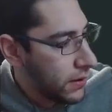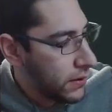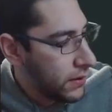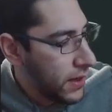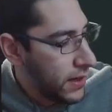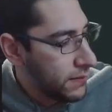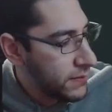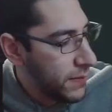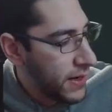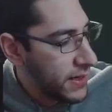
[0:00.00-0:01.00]

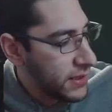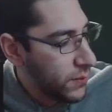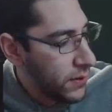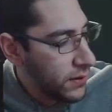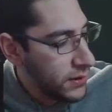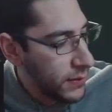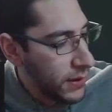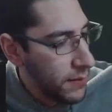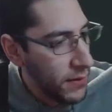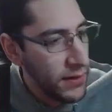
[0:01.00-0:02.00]
times -1, because we got
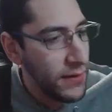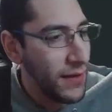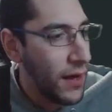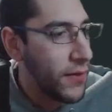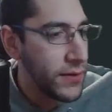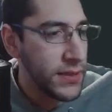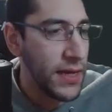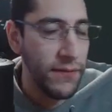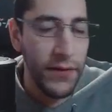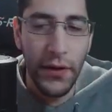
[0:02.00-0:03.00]
to bring it to the other side
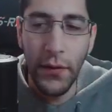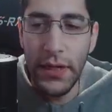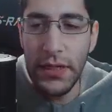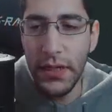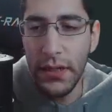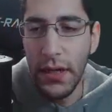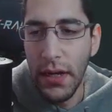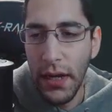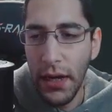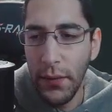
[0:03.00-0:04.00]
of the equation,
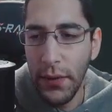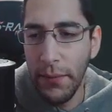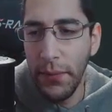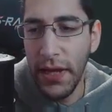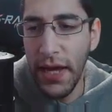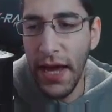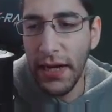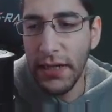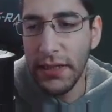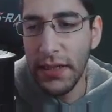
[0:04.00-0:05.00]
and we get
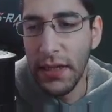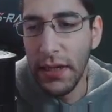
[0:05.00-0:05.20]
bx